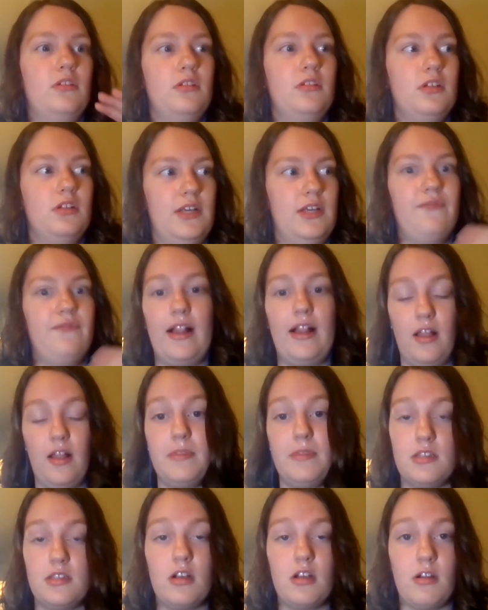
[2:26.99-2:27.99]
develop
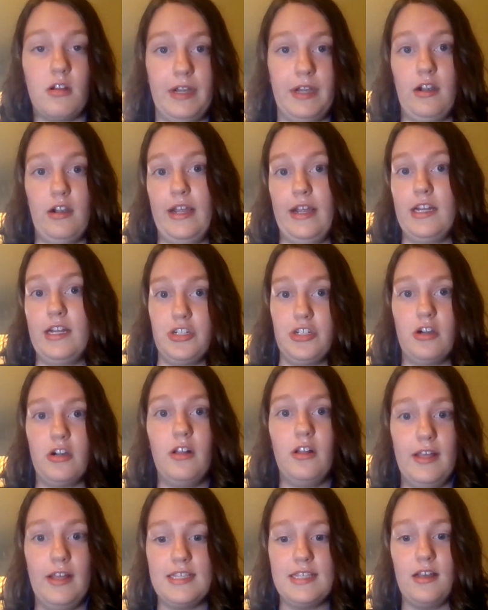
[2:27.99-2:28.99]
this career in
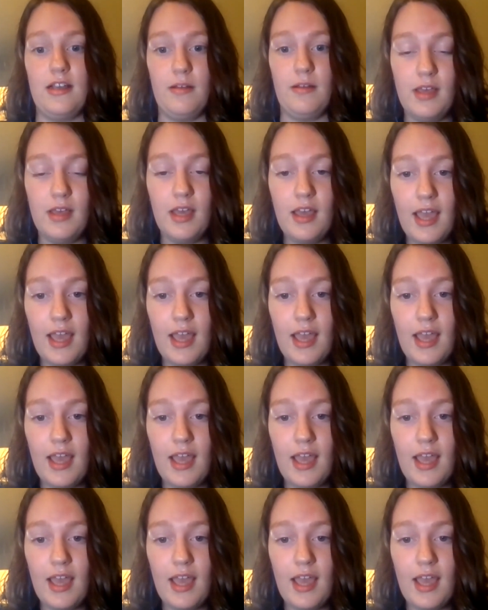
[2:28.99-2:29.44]
journalism,